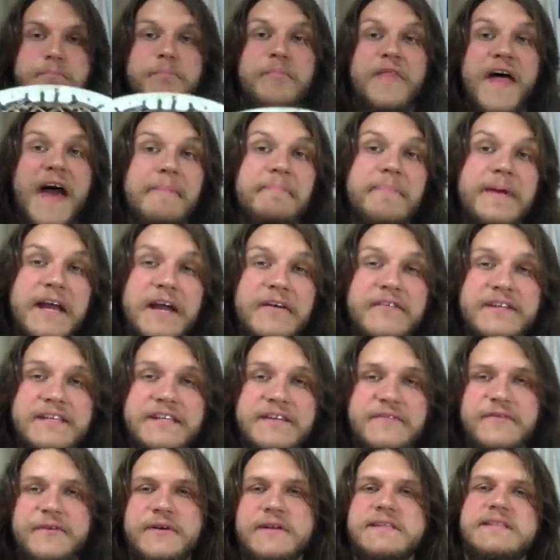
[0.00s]
that big of a
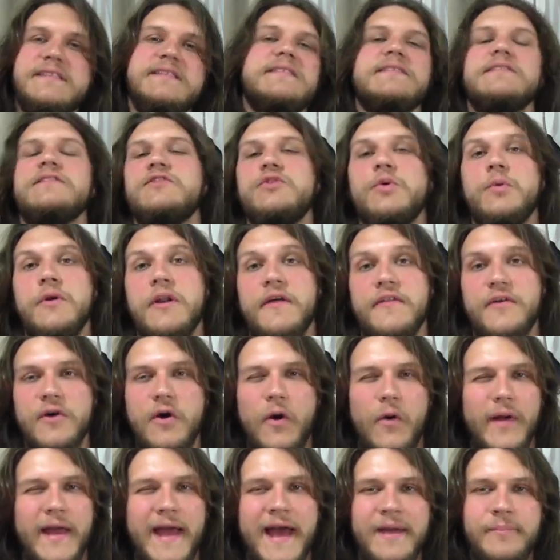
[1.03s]
difference to another
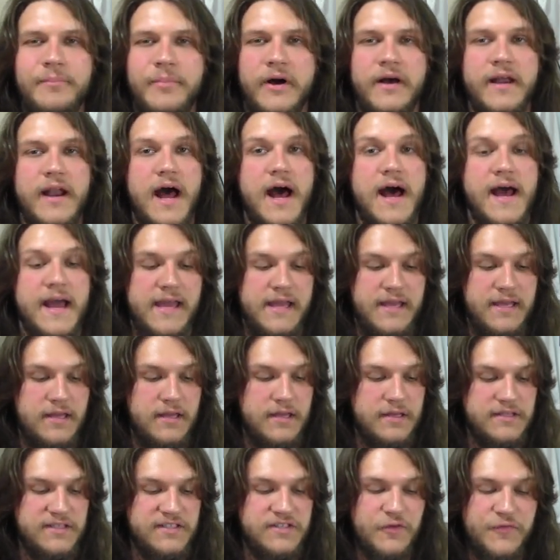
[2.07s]
goalie head, but
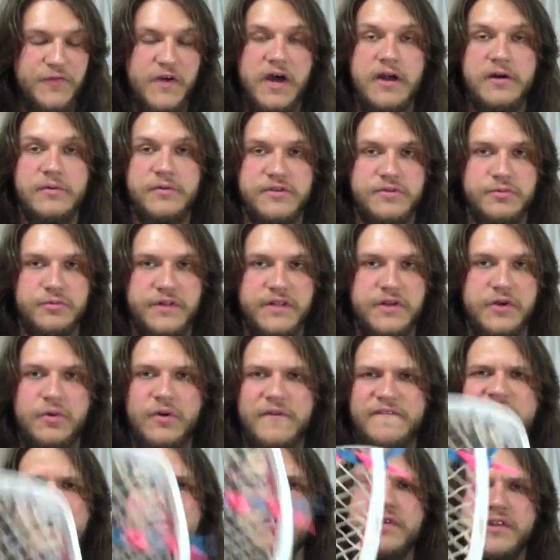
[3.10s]
I still thought it was really
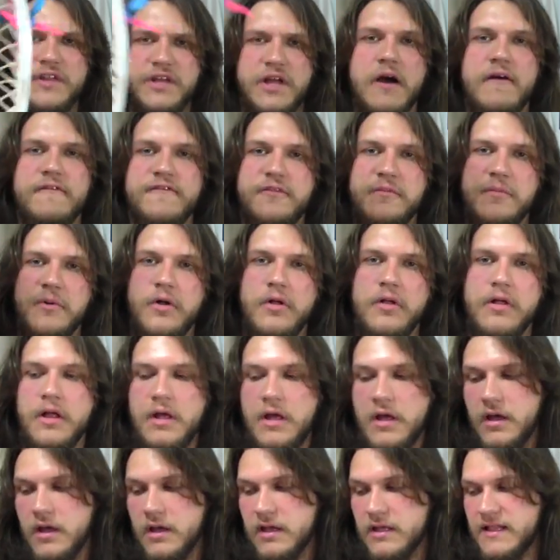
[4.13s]
cool. It felt really comfortable
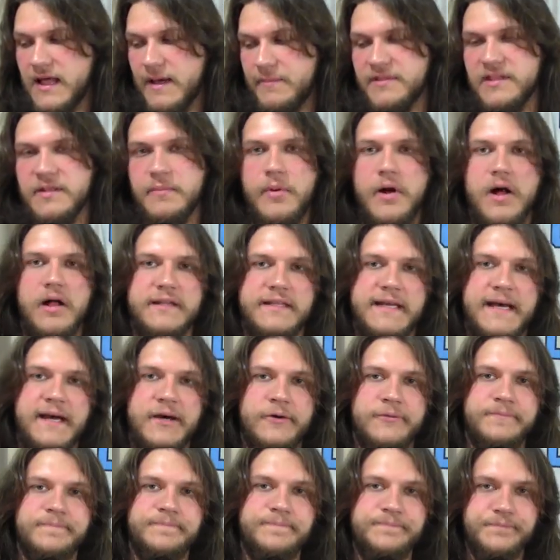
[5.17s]
clamping the ball
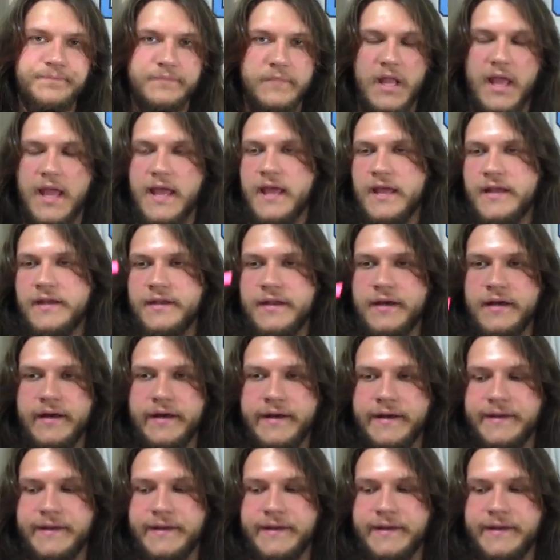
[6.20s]
down and